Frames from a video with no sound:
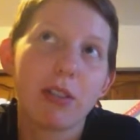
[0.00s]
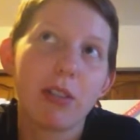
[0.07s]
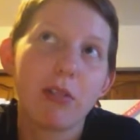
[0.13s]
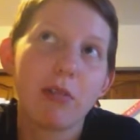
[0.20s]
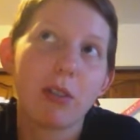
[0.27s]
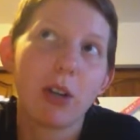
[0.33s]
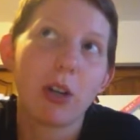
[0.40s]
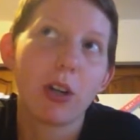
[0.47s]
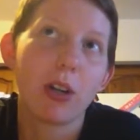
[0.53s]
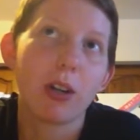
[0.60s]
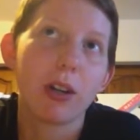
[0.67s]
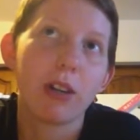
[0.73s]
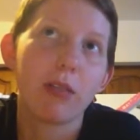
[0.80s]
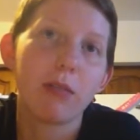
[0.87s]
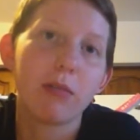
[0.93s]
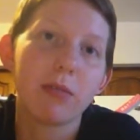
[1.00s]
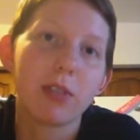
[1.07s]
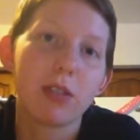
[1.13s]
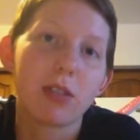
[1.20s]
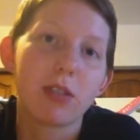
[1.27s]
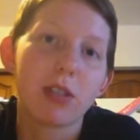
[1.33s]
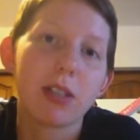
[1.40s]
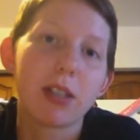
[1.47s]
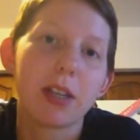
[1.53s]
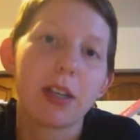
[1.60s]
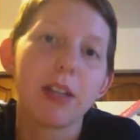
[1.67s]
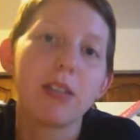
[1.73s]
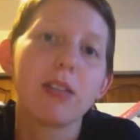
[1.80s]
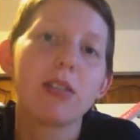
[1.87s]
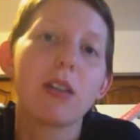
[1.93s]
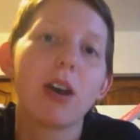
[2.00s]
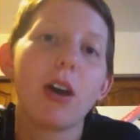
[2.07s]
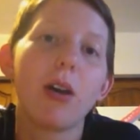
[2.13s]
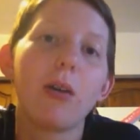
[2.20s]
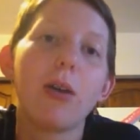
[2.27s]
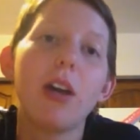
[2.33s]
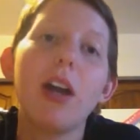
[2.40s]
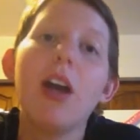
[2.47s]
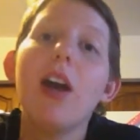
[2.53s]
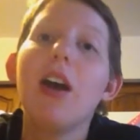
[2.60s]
didn't hurt her, so she said. So,